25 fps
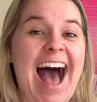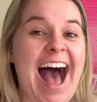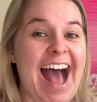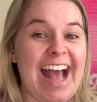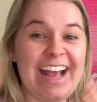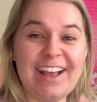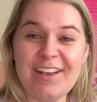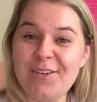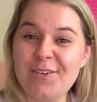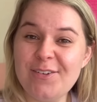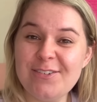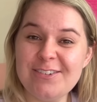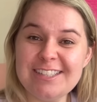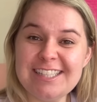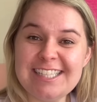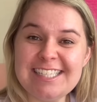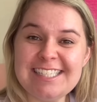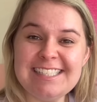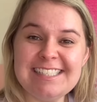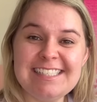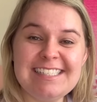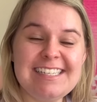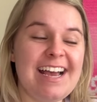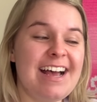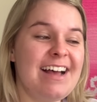I Googled
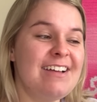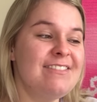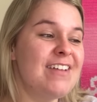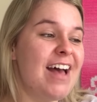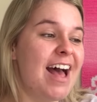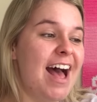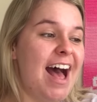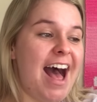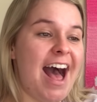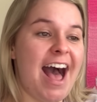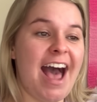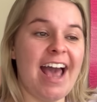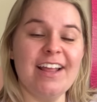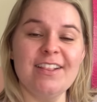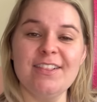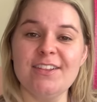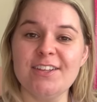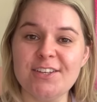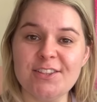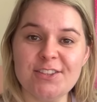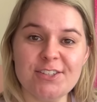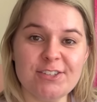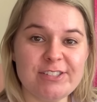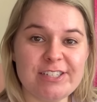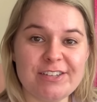this stuff. I
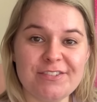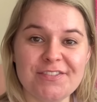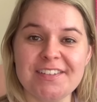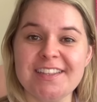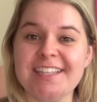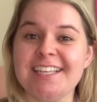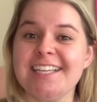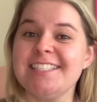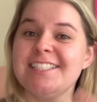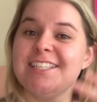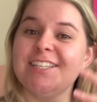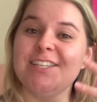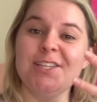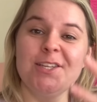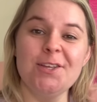looked through different things.